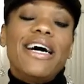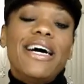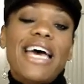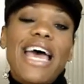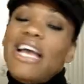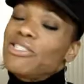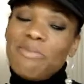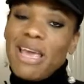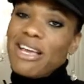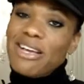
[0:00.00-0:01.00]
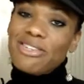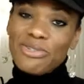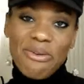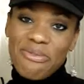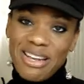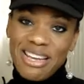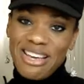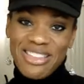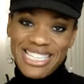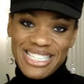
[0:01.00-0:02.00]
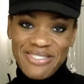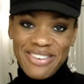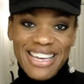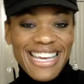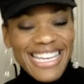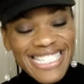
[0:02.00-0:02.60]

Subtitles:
Actually making a short video this week.